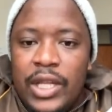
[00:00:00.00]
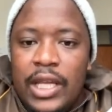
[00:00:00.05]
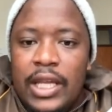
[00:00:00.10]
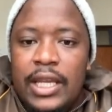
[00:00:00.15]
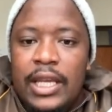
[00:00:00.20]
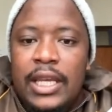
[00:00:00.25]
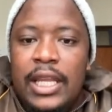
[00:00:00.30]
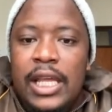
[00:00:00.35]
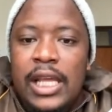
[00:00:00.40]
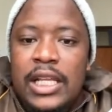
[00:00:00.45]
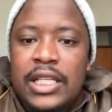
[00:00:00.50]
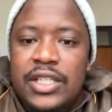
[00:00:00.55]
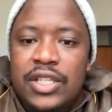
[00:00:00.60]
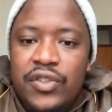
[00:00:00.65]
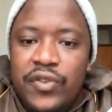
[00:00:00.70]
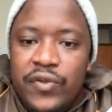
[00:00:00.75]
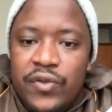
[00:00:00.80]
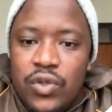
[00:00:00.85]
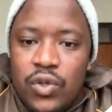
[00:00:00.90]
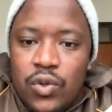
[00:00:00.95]

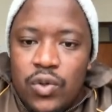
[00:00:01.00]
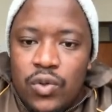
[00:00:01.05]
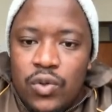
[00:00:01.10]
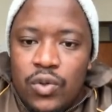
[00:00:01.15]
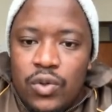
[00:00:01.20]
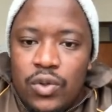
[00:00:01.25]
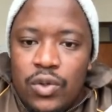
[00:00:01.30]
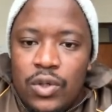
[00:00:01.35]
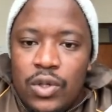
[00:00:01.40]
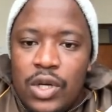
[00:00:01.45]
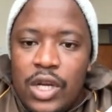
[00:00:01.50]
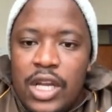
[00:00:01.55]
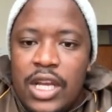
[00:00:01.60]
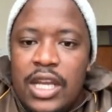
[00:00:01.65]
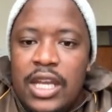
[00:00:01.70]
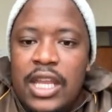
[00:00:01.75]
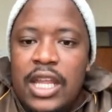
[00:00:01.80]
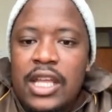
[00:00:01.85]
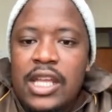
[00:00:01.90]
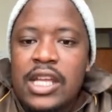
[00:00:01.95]
negative 2,
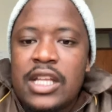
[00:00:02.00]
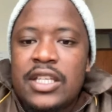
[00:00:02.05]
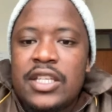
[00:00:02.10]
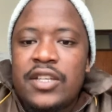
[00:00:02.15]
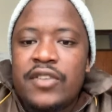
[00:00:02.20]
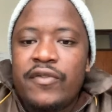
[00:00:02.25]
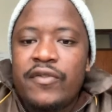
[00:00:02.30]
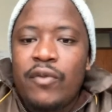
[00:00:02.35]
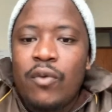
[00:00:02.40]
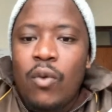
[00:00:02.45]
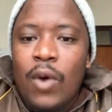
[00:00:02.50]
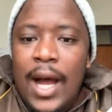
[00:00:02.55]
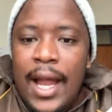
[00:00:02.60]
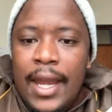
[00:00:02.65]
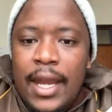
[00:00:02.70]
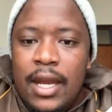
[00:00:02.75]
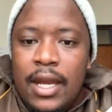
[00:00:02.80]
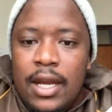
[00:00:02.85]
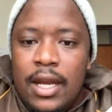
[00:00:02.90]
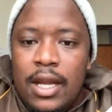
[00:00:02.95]
negative
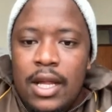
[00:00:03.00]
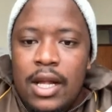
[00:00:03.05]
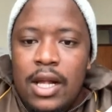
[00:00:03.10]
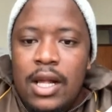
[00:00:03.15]
1,